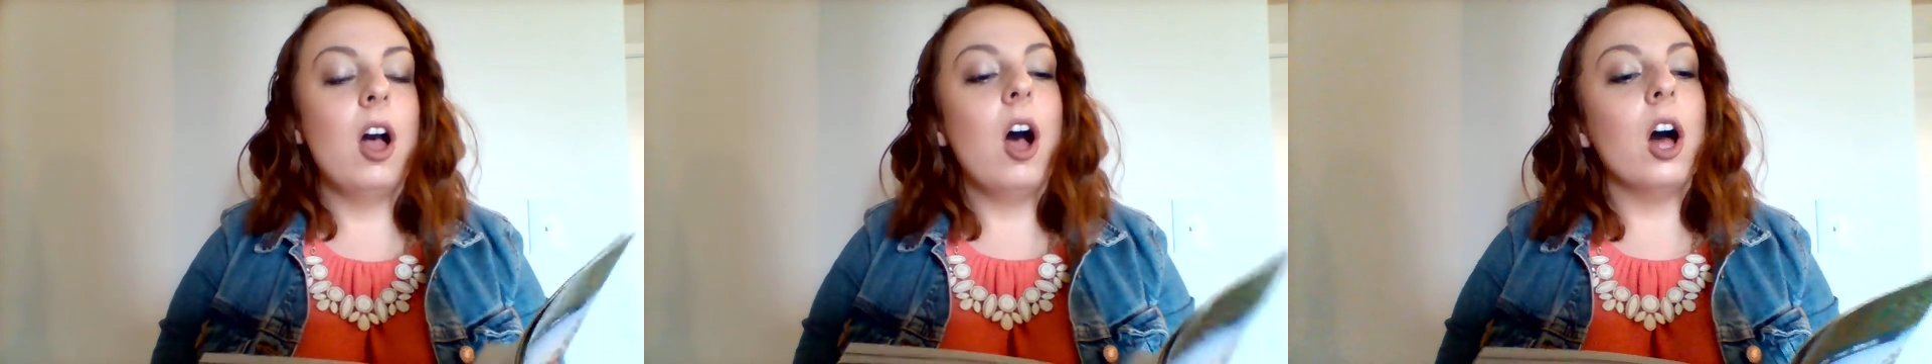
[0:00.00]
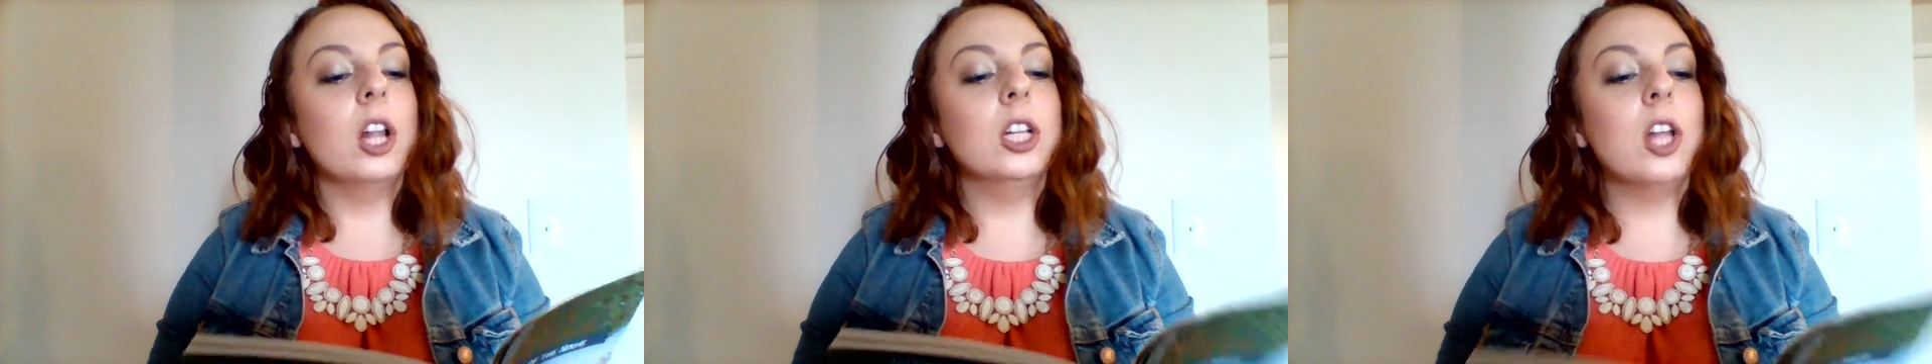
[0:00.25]

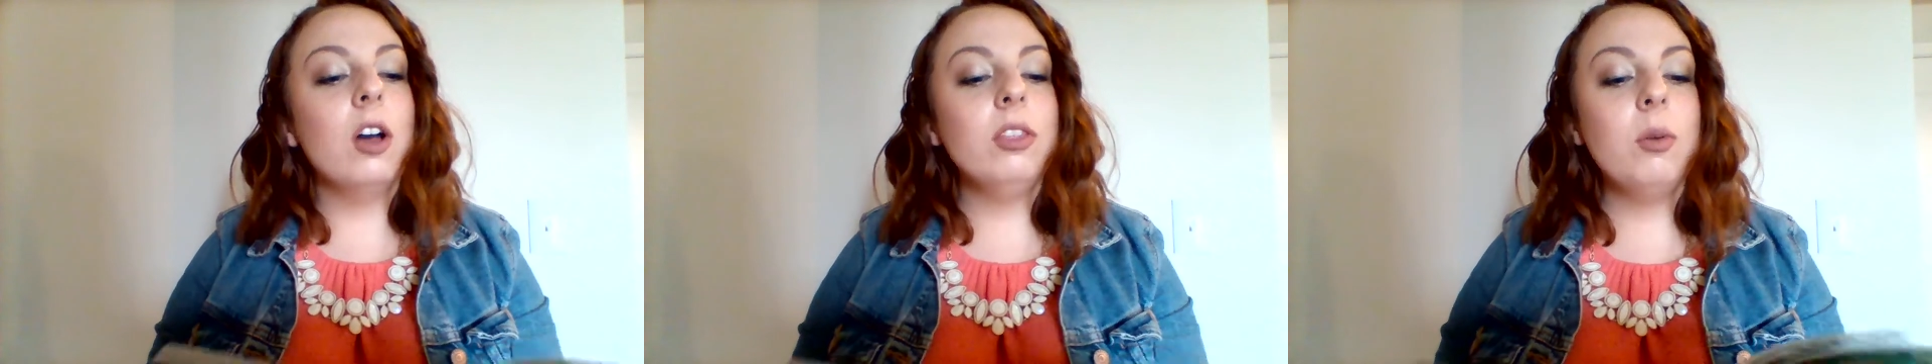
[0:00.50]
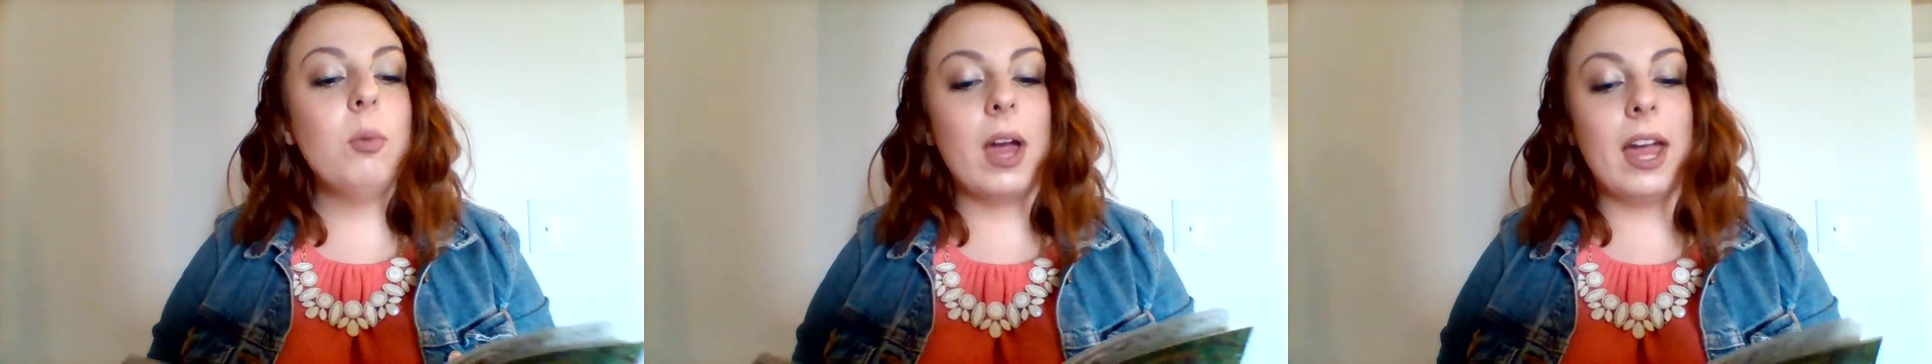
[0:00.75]
Along
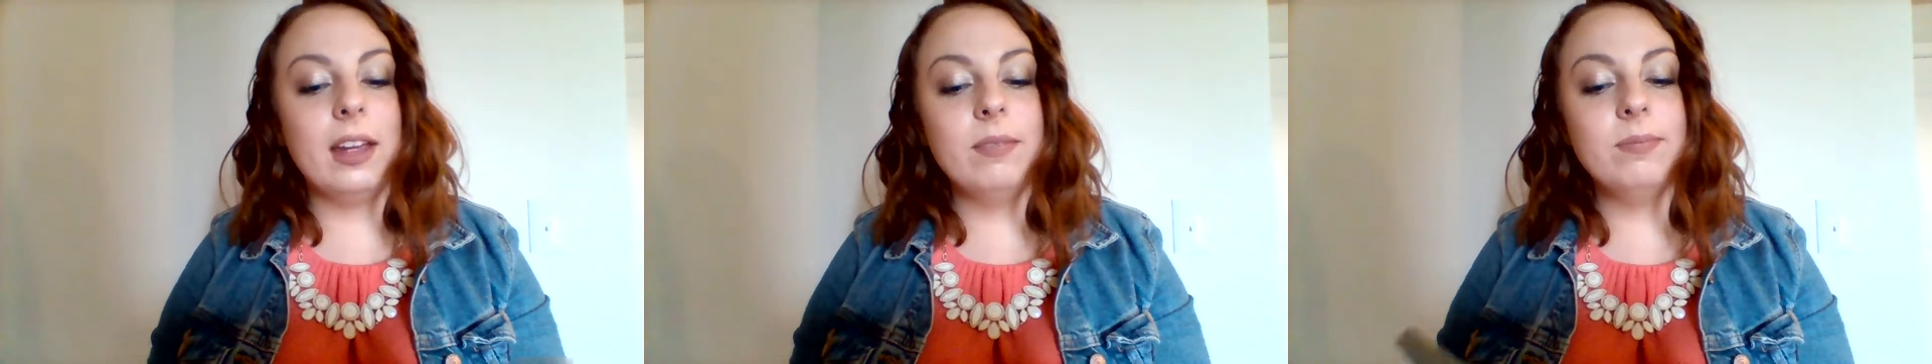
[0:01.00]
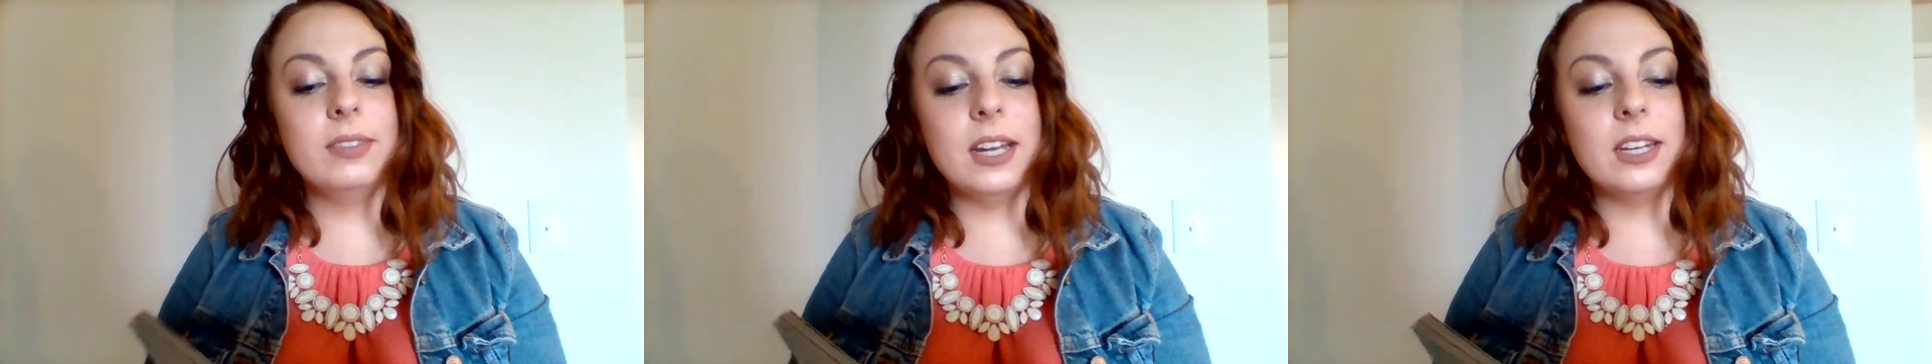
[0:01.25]
the way,
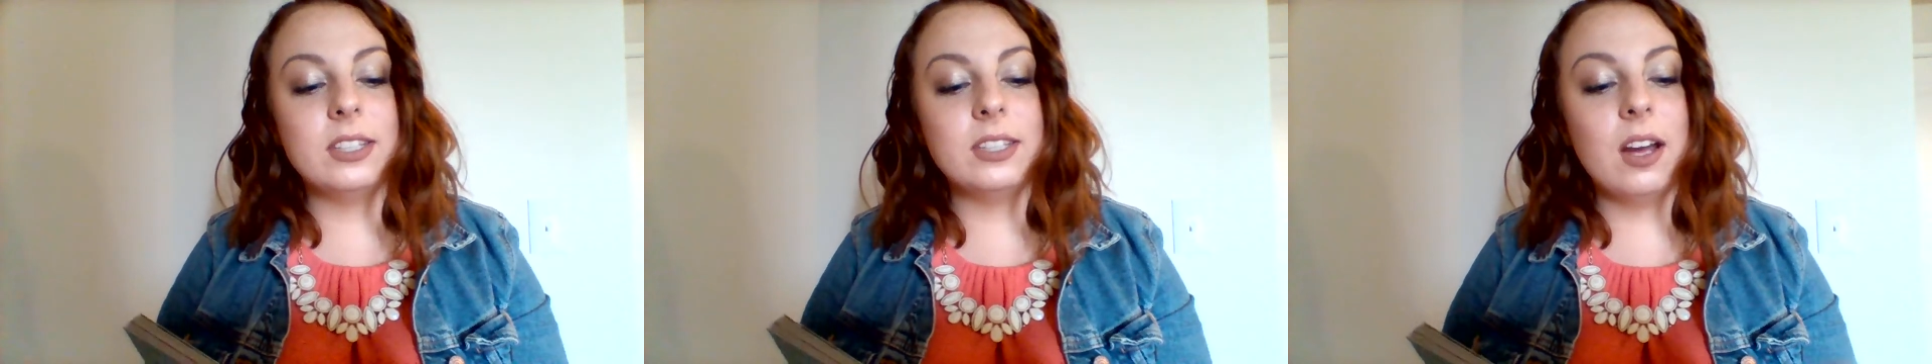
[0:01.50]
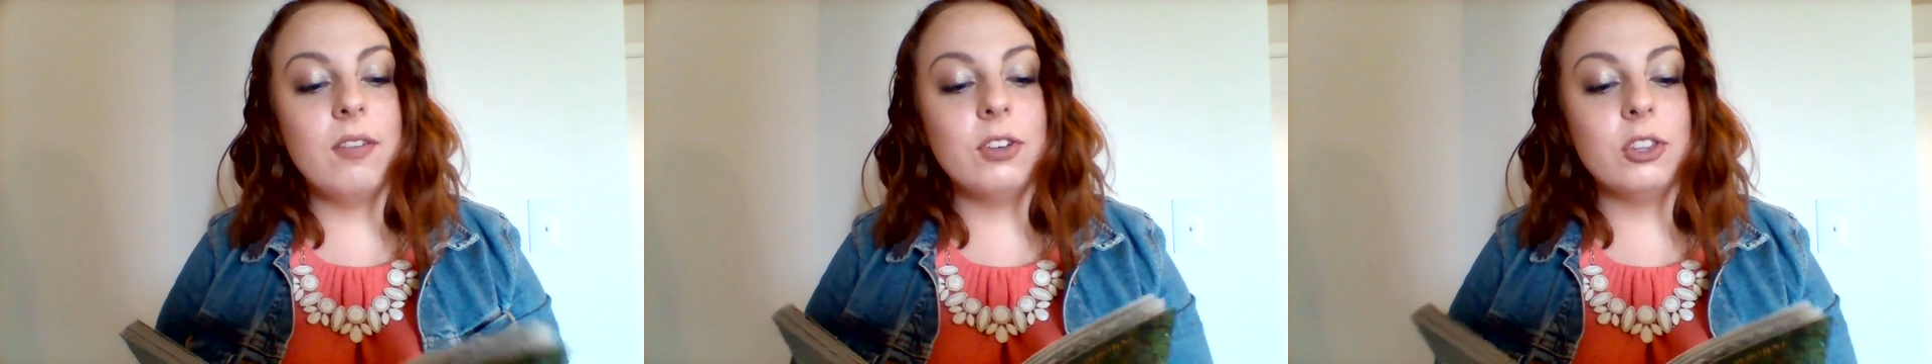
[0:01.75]
they
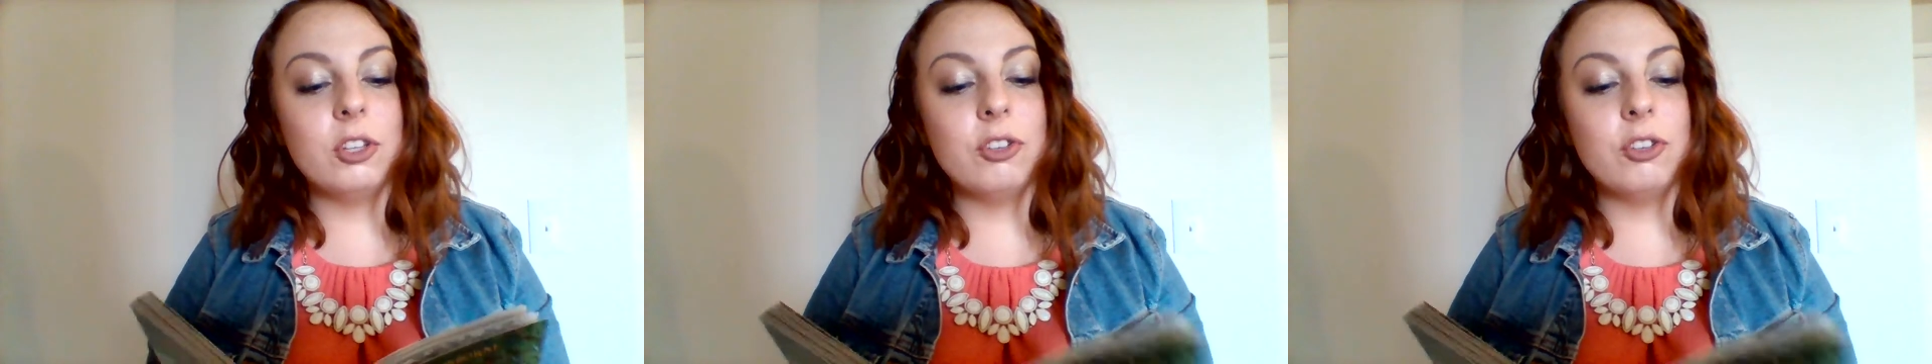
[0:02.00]
discovered the